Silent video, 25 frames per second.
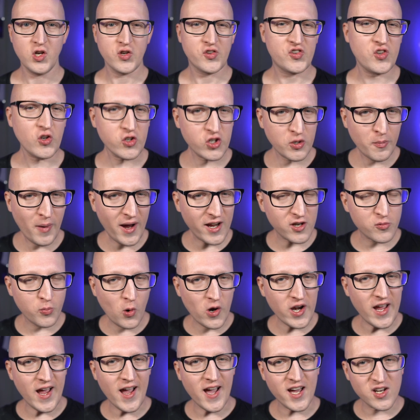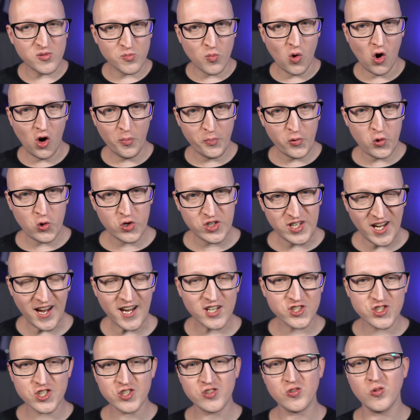So you might want to add more
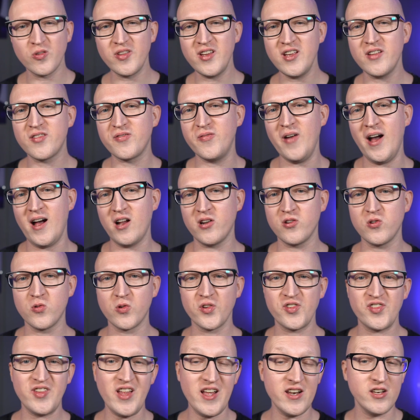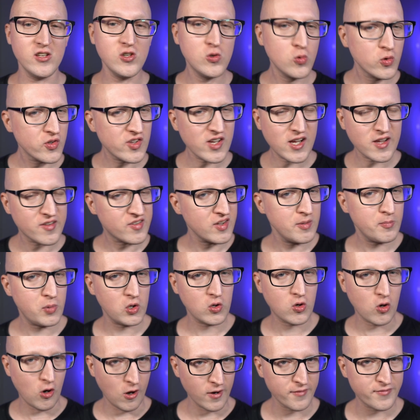protection to these values than using a
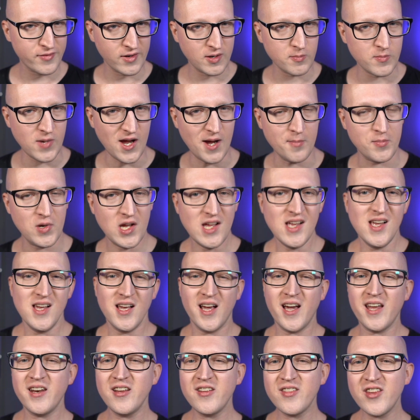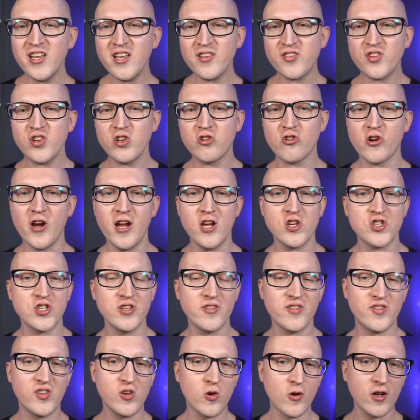simple config map. And in these
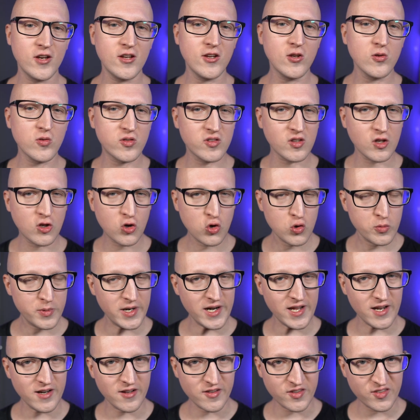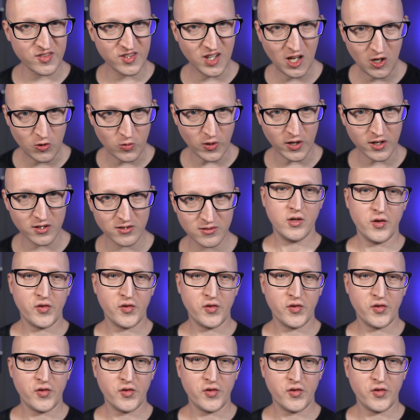situations you can use a Kubernetes secret.